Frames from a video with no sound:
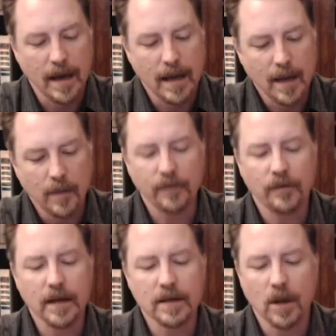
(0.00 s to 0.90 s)
But if
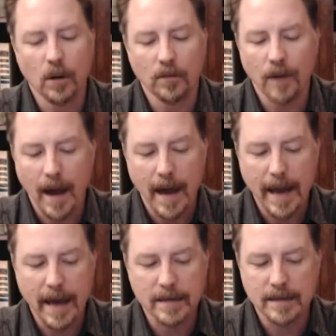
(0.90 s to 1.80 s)
things go awry
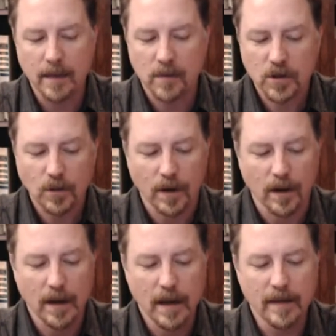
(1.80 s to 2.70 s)
as they
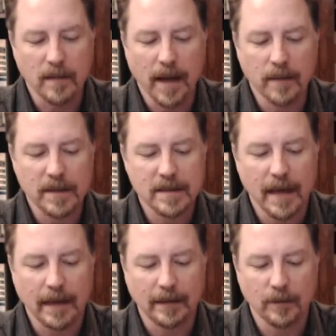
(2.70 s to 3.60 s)
mature, they might be
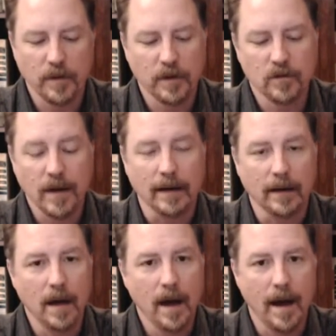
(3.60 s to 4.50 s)
saddled with the
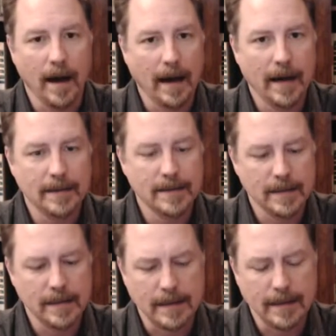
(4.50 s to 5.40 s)
dreaded
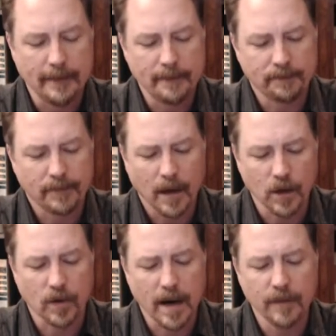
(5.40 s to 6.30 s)
IC, a
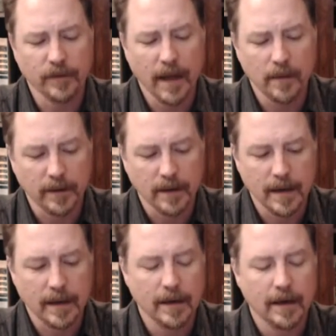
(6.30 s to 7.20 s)
grave
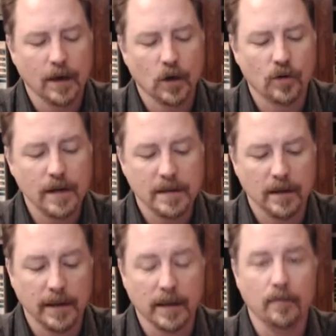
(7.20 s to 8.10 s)
liability in an
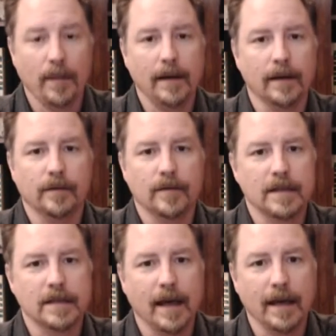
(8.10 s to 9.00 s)
increasingly competitive
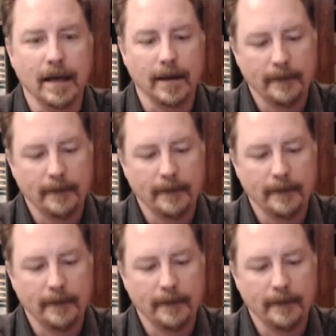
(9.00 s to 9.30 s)
society.